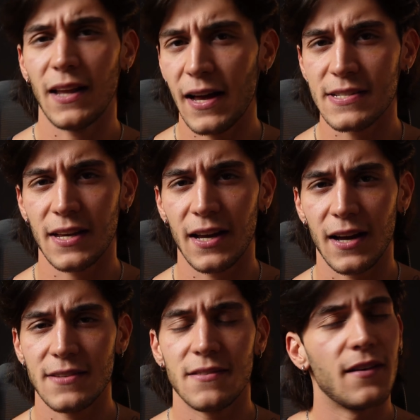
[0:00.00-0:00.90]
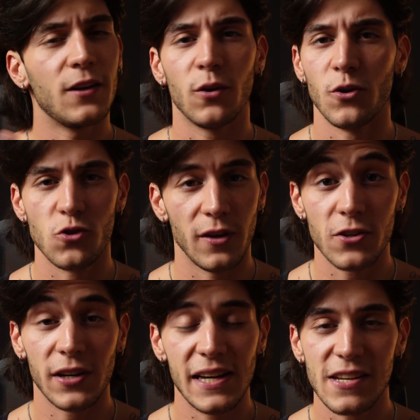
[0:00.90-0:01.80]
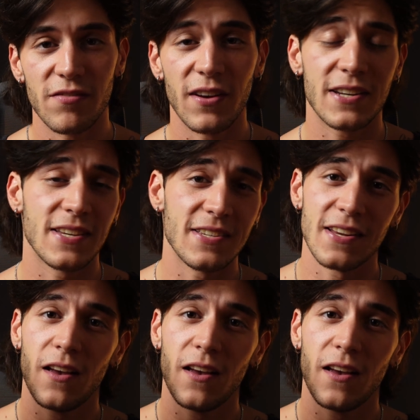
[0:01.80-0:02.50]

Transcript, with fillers: lastly, guys, I told you these are easy fixes.